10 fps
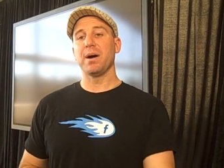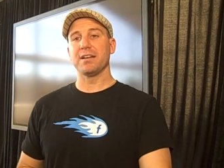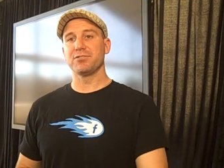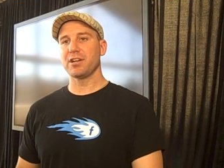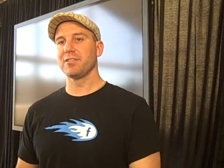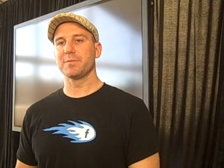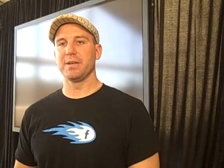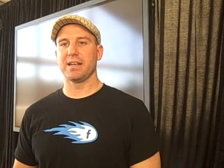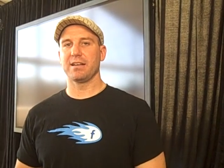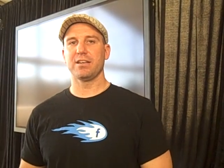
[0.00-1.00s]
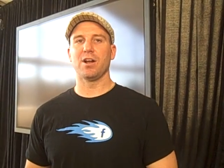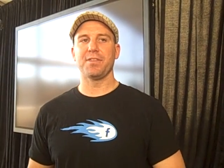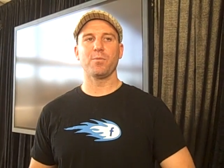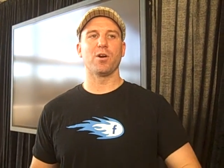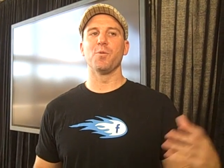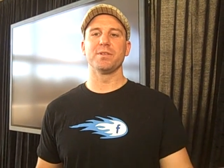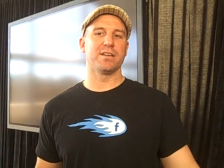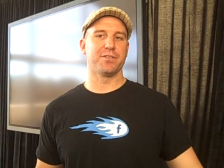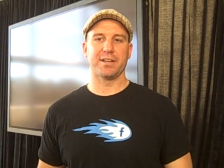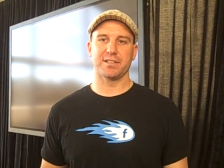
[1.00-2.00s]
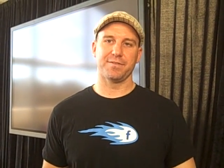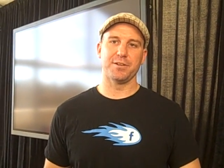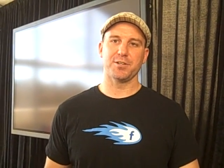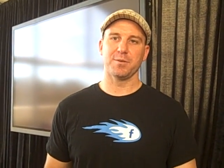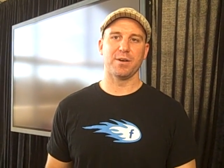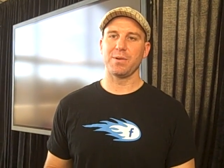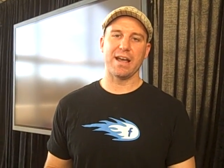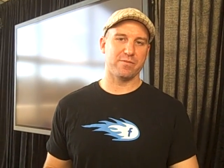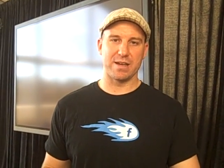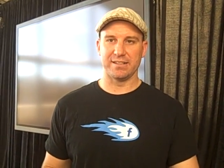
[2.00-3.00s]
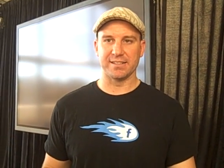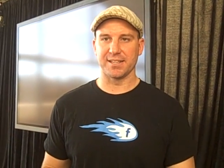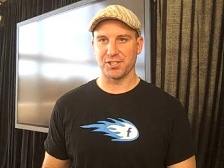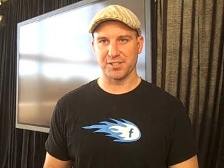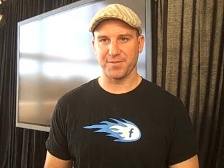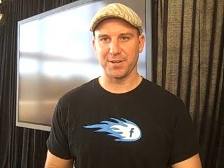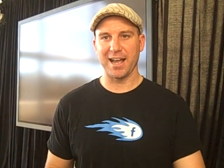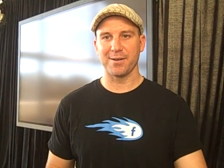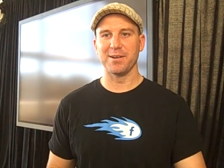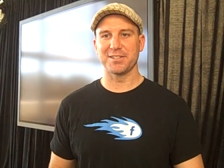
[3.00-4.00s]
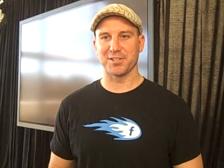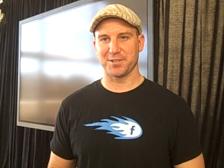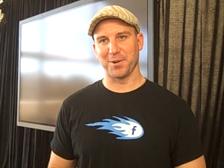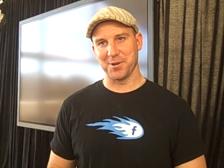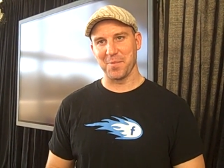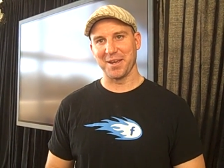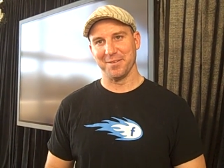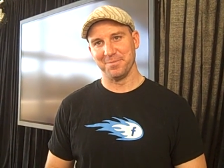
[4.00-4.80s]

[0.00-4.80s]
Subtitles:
But generally speaking, I think we're open to other things in the future, but we haven't made any decisions. For now, it's just the one domain.